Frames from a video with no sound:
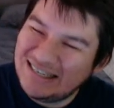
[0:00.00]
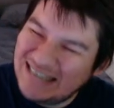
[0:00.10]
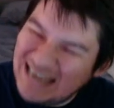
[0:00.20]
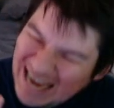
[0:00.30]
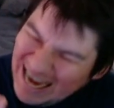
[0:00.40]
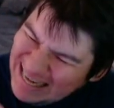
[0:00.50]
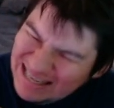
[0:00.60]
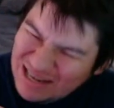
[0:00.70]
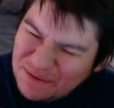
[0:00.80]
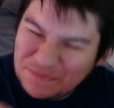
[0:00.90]

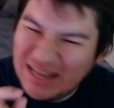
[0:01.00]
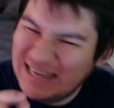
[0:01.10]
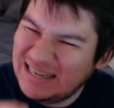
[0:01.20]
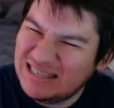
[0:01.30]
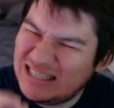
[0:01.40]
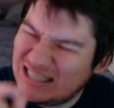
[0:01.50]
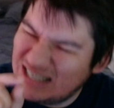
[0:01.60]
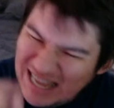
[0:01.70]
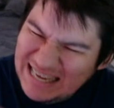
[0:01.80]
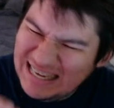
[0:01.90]
kind of like a
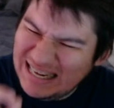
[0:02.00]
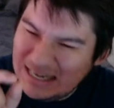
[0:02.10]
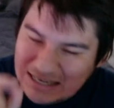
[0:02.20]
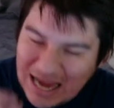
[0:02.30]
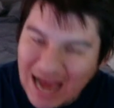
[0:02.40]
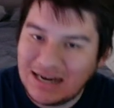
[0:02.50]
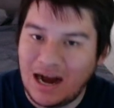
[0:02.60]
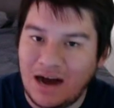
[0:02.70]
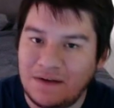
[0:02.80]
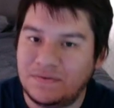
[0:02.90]
slight
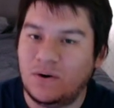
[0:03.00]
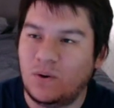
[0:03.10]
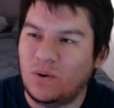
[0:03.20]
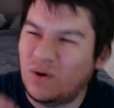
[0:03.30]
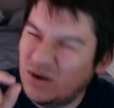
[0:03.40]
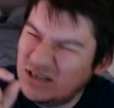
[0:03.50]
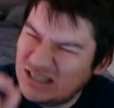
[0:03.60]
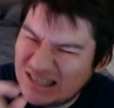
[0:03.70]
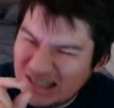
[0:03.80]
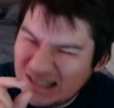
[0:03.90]
knockoff or a
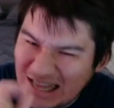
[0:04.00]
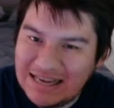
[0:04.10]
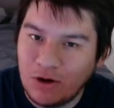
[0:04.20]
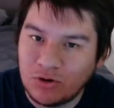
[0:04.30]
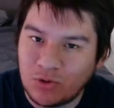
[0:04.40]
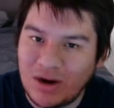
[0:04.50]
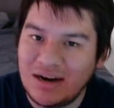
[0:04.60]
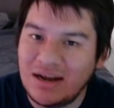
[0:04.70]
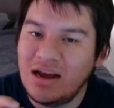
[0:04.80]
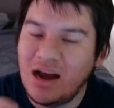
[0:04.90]
slight
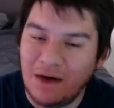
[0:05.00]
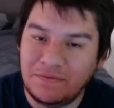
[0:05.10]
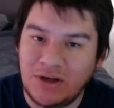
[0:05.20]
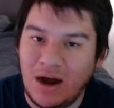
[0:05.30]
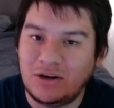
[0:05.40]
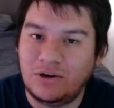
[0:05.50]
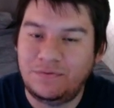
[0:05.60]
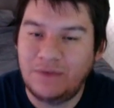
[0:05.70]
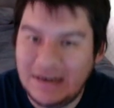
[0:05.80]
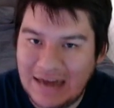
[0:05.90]
downgrade of Dr.
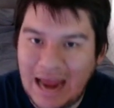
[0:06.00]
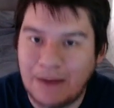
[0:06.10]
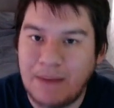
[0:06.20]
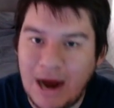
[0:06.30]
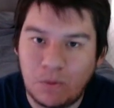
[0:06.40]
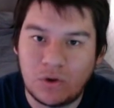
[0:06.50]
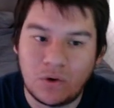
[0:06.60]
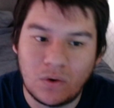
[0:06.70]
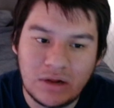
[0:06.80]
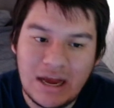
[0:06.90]
Fate and Power
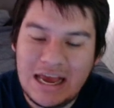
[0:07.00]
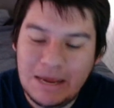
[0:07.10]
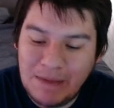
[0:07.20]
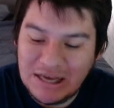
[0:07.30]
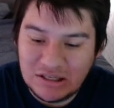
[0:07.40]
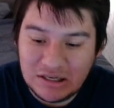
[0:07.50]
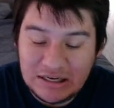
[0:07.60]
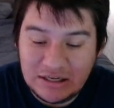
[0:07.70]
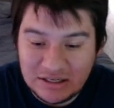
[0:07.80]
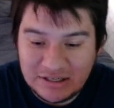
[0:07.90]
Girl. He basically
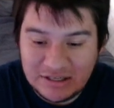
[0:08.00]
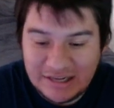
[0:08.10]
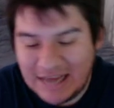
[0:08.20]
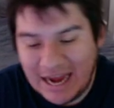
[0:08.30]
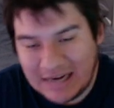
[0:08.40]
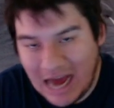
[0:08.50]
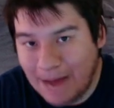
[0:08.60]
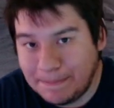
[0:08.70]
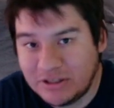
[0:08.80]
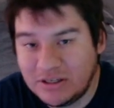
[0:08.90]
does the exact
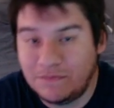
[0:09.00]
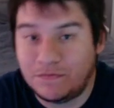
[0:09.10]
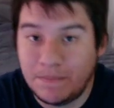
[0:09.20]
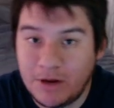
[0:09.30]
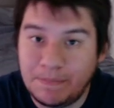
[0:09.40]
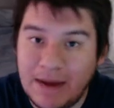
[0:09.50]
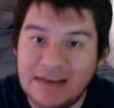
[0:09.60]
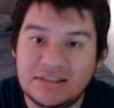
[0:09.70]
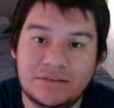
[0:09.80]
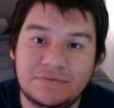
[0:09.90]
opposite from their
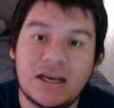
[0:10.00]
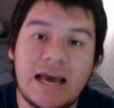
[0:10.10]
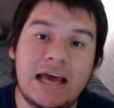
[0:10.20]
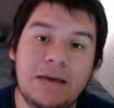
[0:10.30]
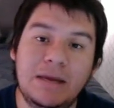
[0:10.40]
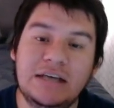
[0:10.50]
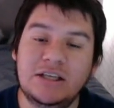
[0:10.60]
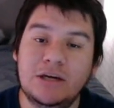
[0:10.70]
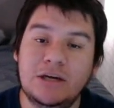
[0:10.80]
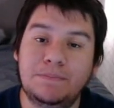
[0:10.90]
passives. He makes the
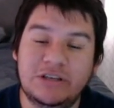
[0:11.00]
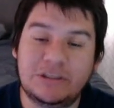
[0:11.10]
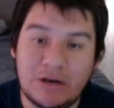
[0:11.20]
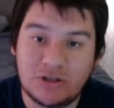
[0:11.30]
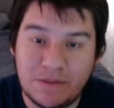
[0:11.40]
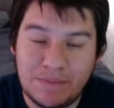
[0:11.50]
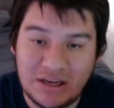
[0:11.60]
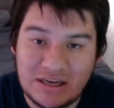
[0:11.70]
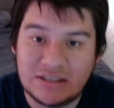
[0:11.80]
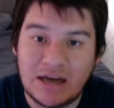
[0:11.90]
opponent's special
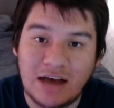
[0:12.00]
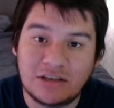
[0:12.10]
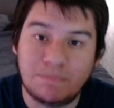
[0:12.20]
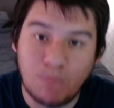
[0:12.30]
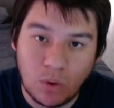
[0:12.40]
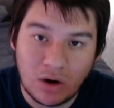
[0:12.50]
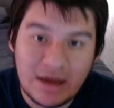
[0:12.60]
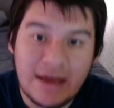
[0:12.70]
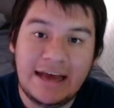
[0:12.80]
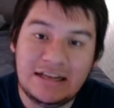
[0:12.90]
abilities cost more
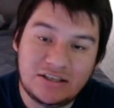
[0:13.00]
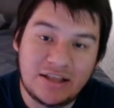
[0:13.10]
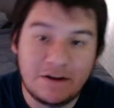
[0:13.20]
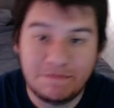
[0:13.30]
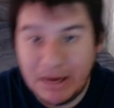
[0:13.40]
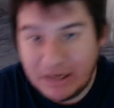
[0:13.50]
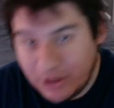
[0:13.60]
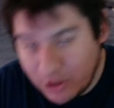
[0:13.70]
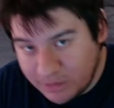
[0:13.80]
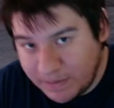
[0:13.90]
instead of making
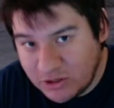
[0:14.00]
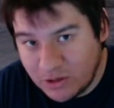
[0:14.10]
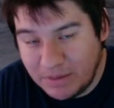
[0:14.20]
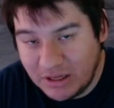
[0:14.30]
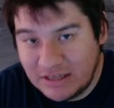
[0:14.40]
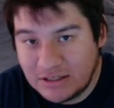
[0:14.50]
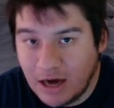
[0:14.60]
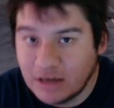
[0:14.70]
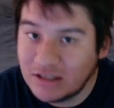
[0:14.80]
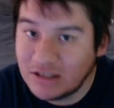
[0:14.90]
your special abilities
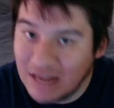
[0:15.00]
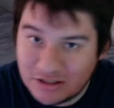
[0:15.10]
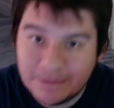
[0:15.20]
cost less.